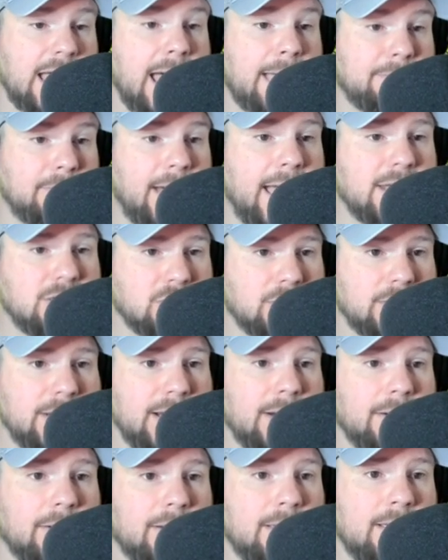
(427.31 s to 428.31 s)
I'm glad you're
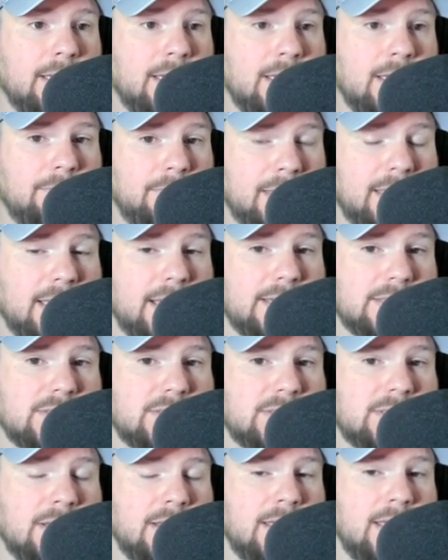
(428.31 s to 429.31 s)
here
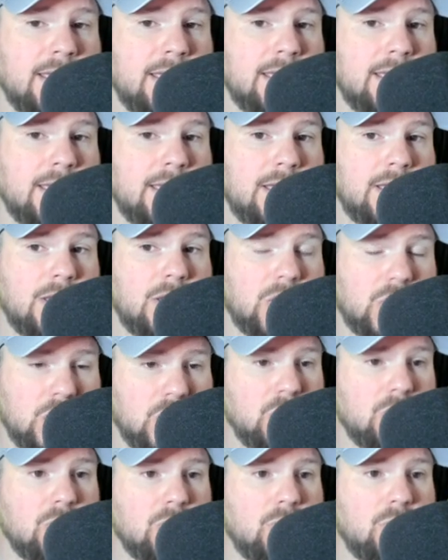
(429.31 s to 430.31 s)
because
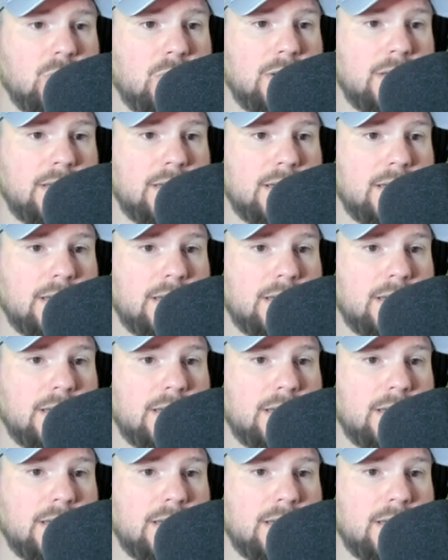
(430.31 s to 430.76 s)
you